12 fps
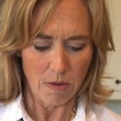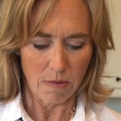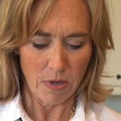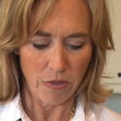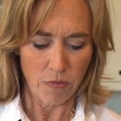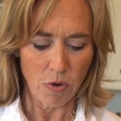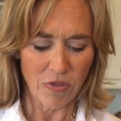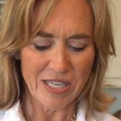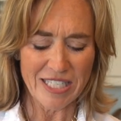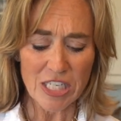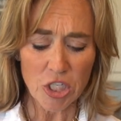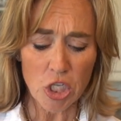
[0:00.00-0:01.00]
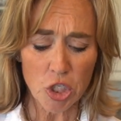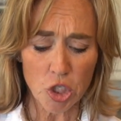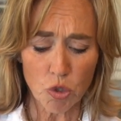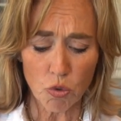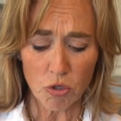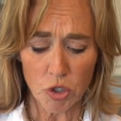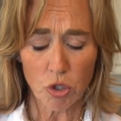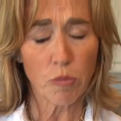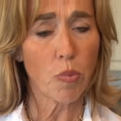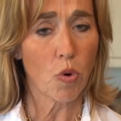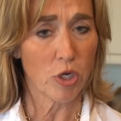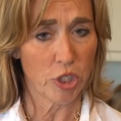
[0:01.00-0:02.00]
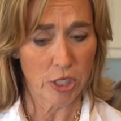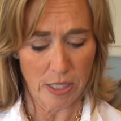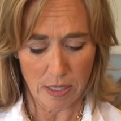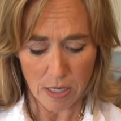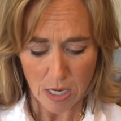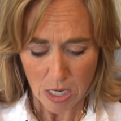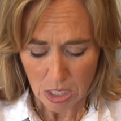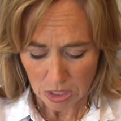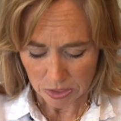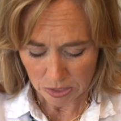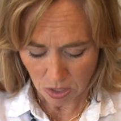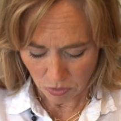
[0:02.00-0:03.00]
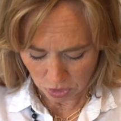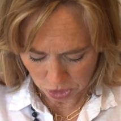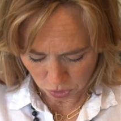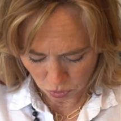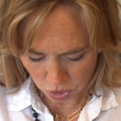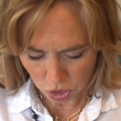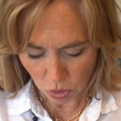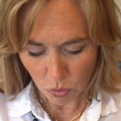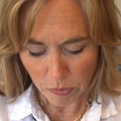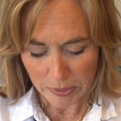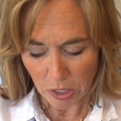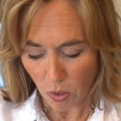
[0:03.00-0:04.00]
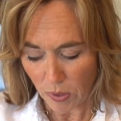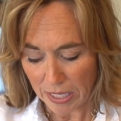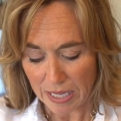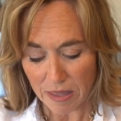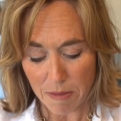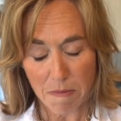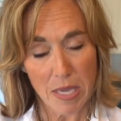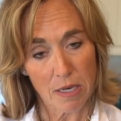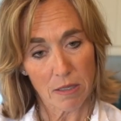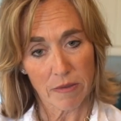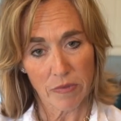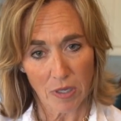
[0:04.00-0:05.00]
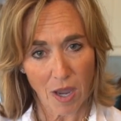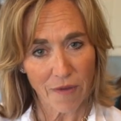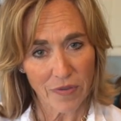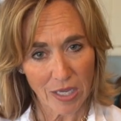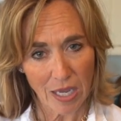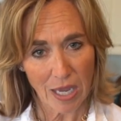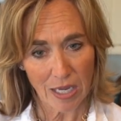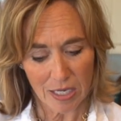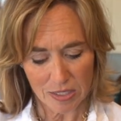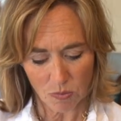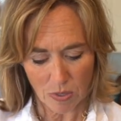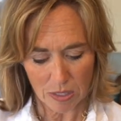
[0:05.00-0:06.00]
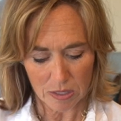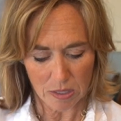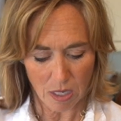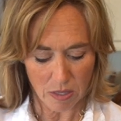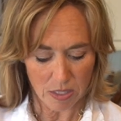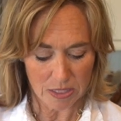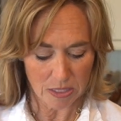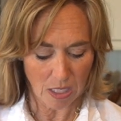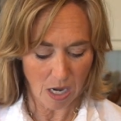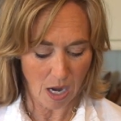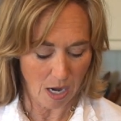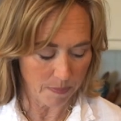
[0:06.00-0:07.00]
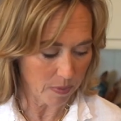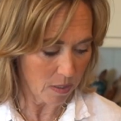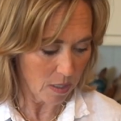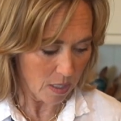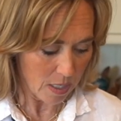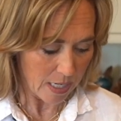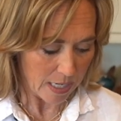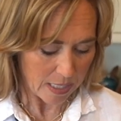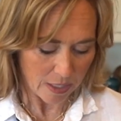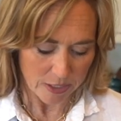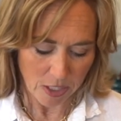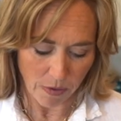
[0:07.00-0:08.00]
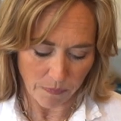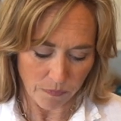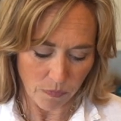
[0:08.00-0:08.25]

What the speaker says: We're gonna this is the streusel portion. So the streusel will be going in the middle of the coffee cake as well as on the top. So,